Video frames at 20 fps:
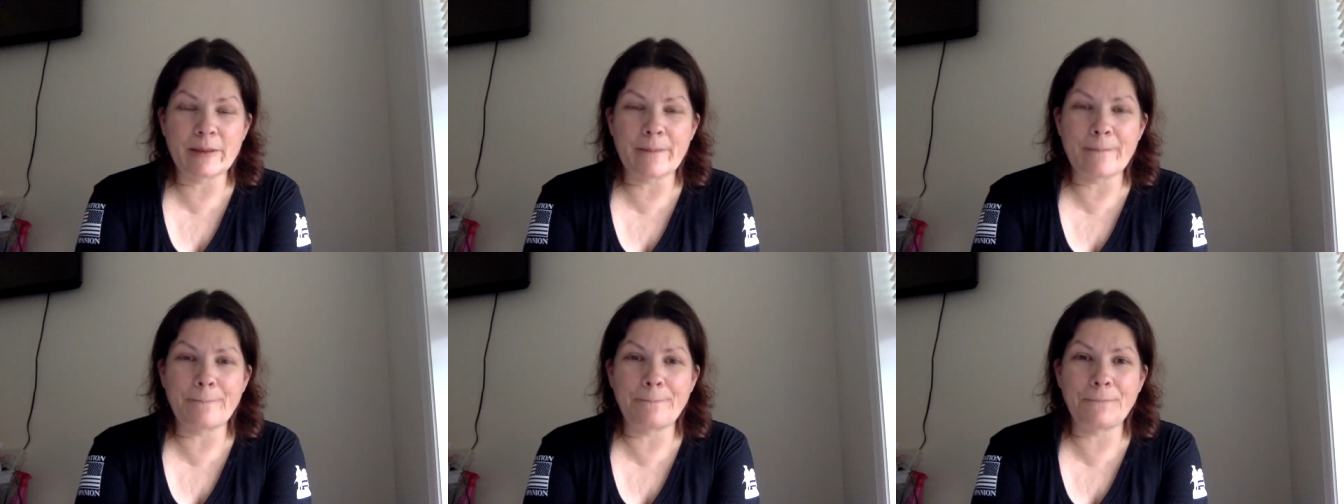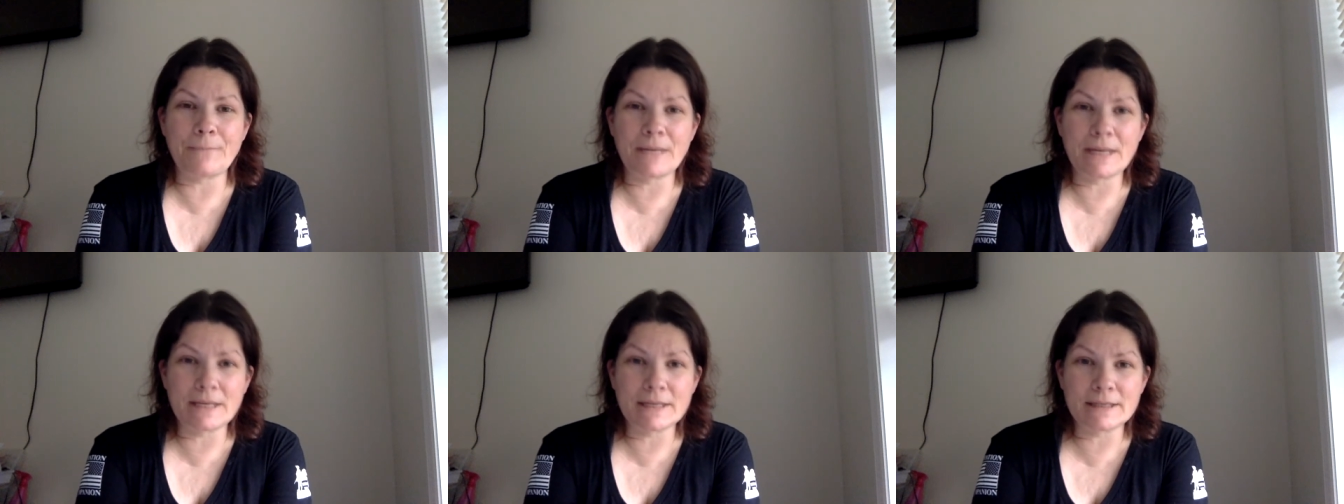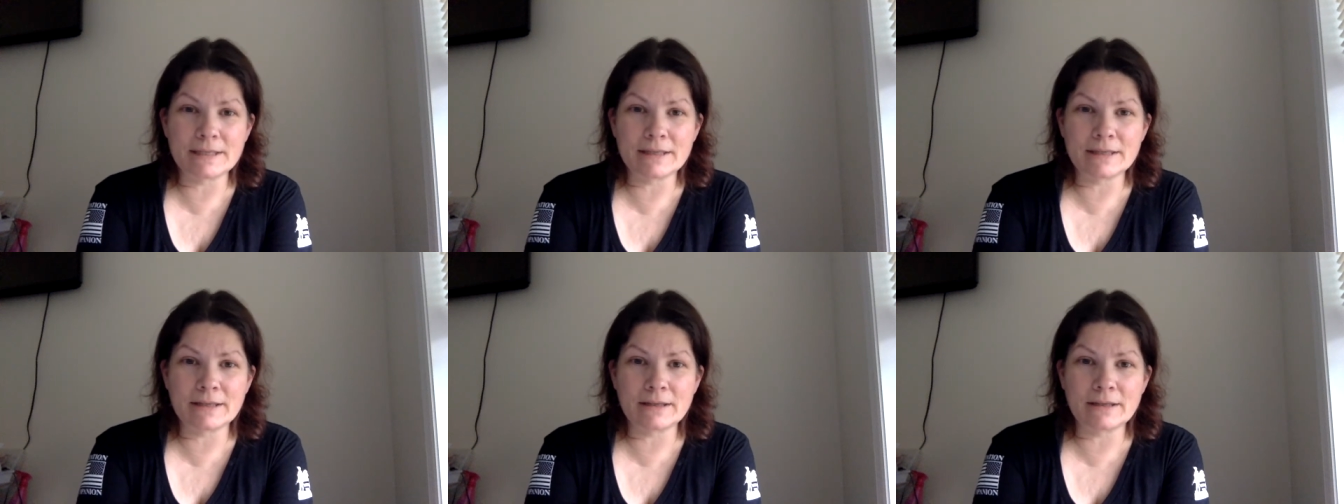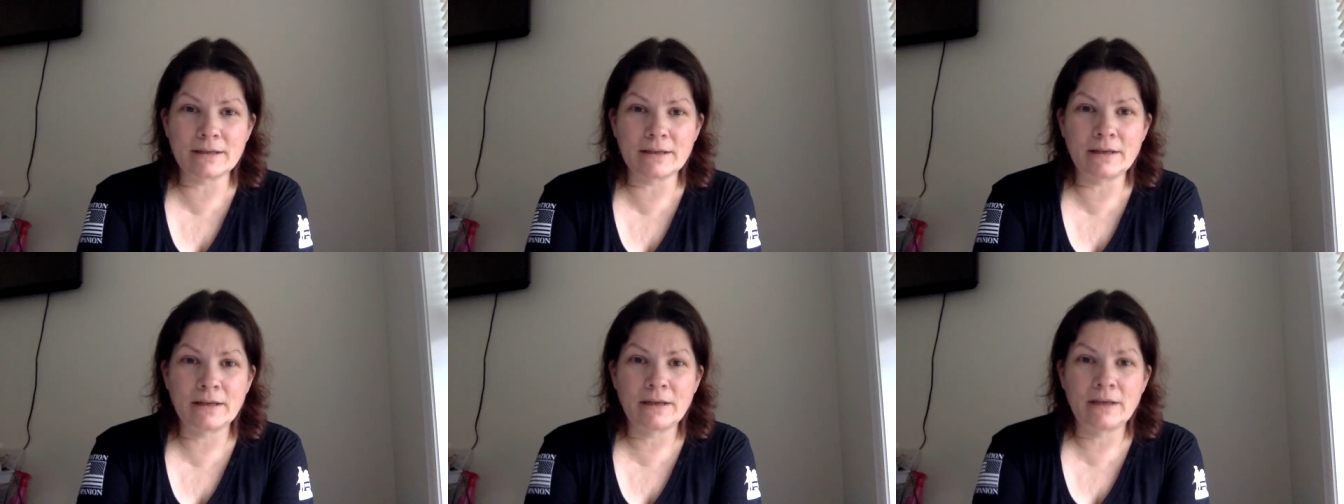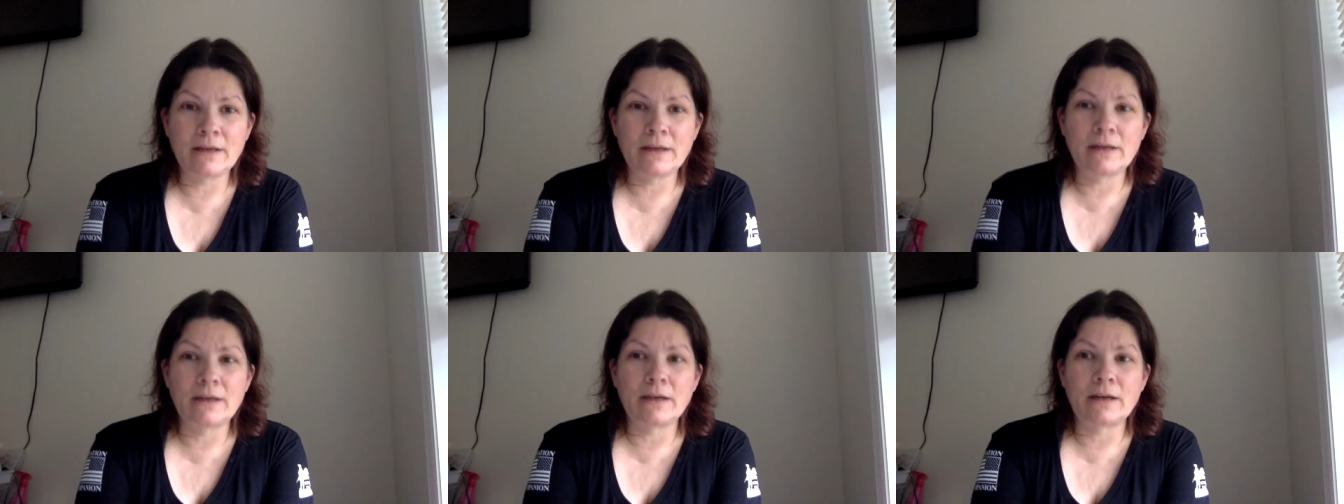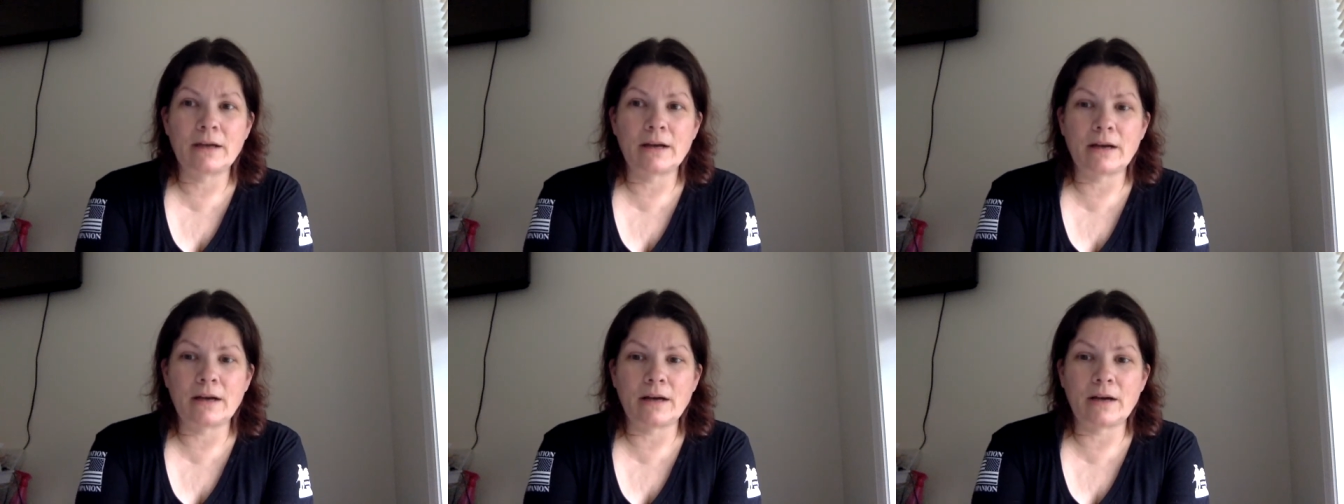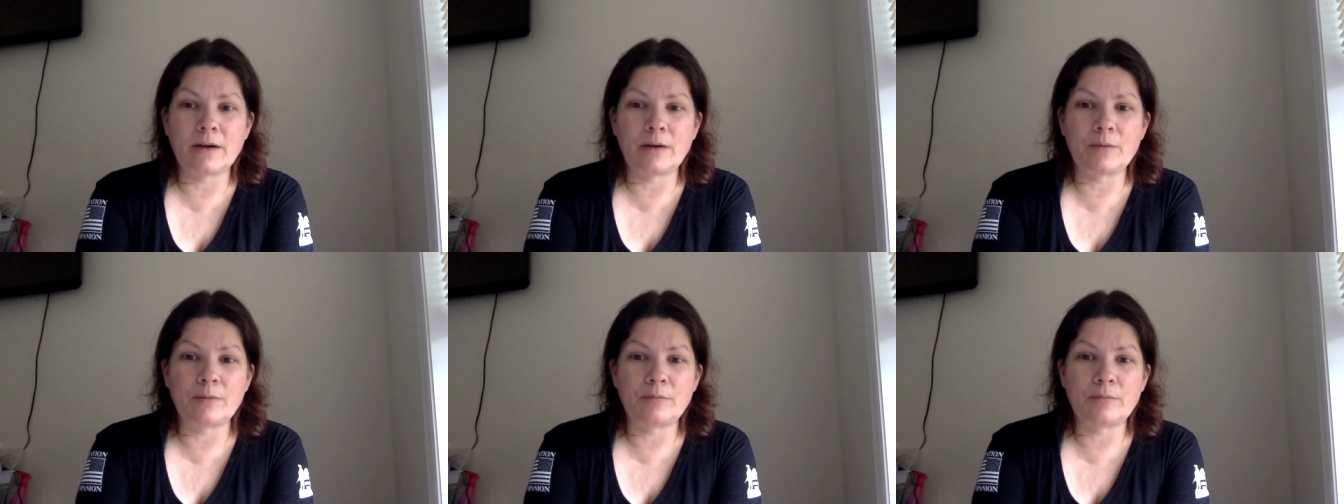amazing.
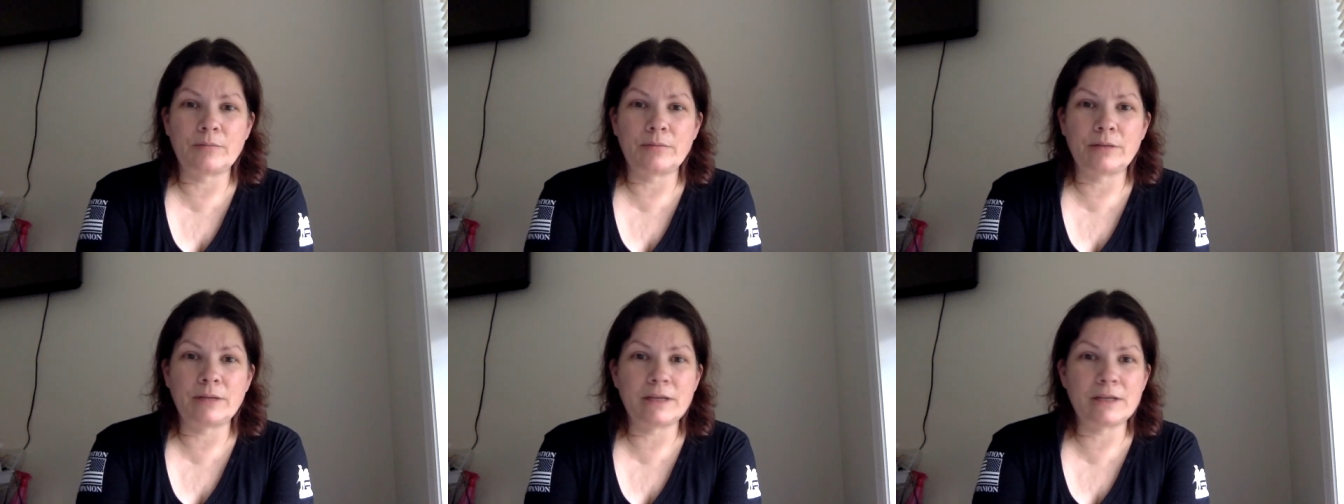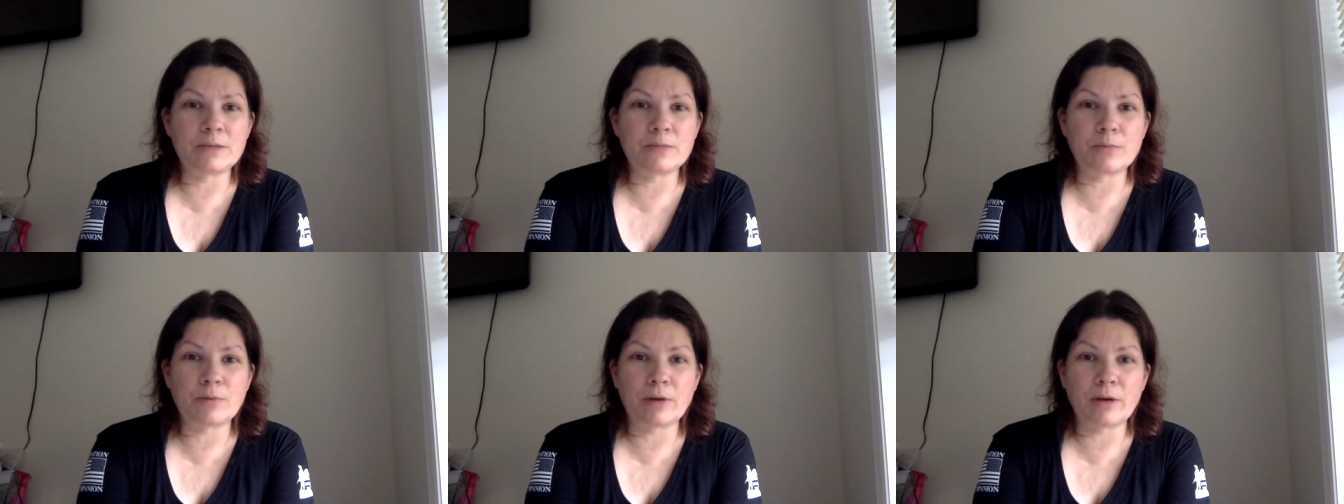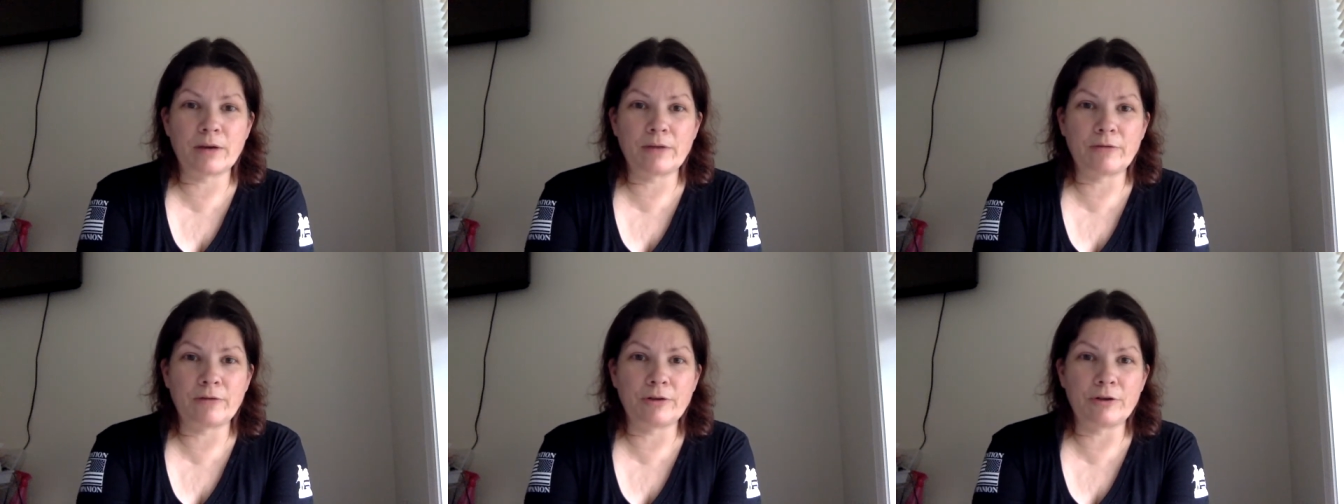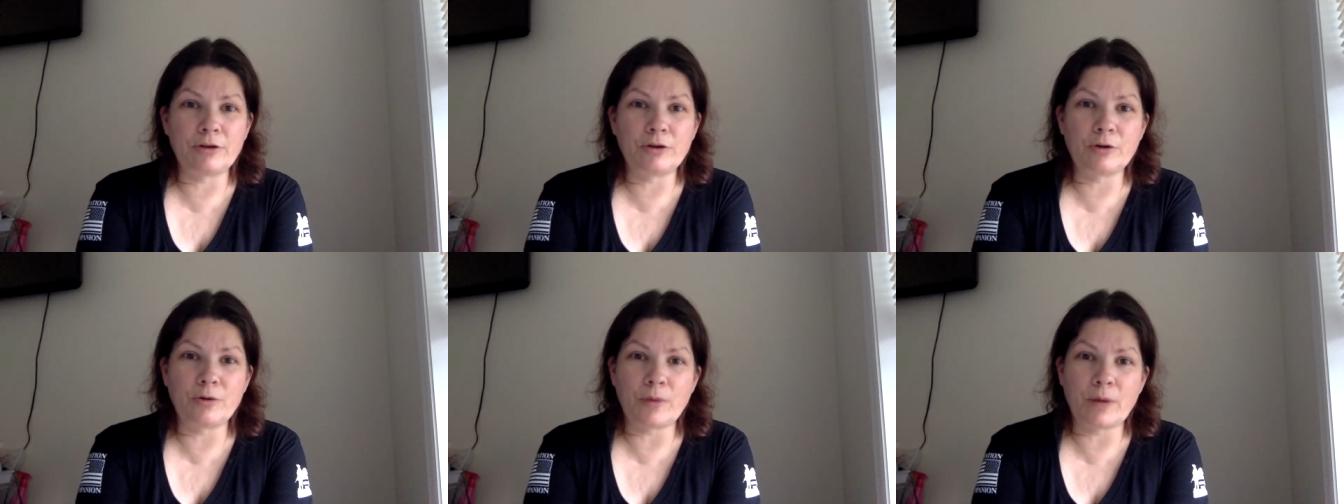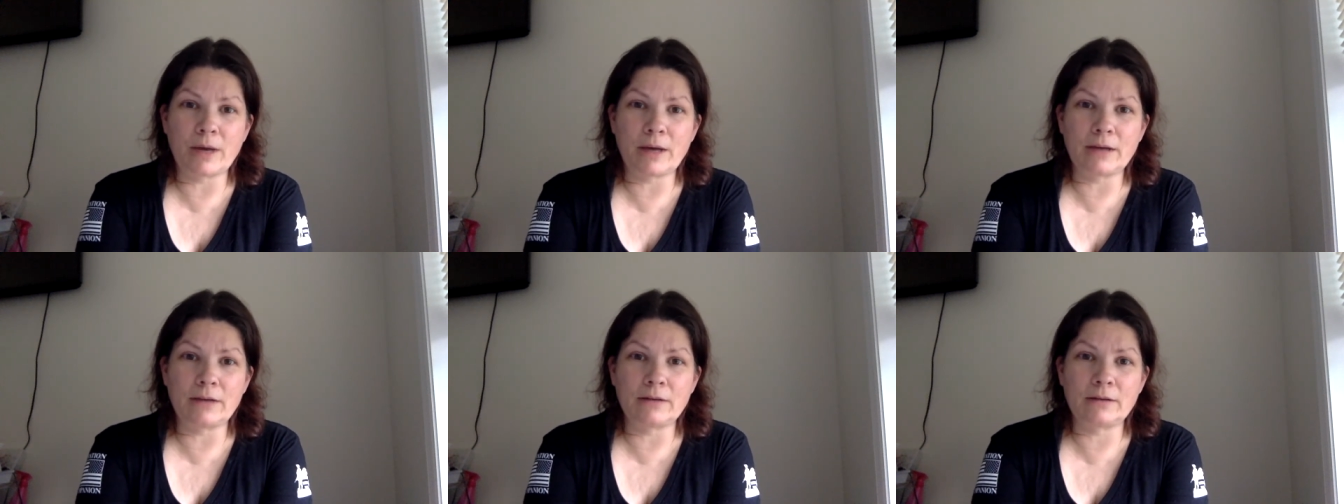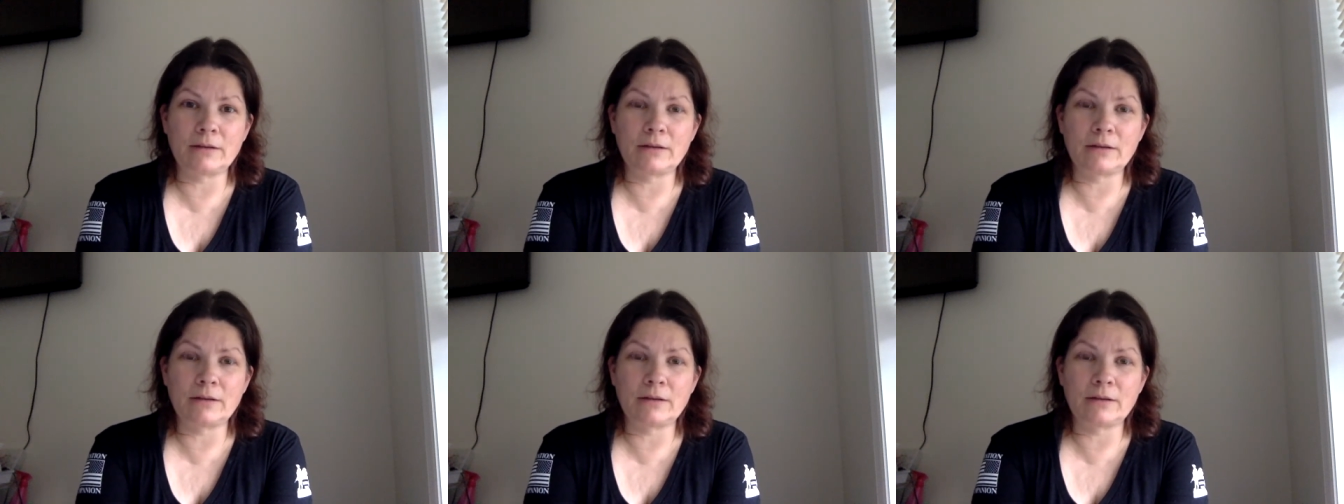Please pray for Ukraine.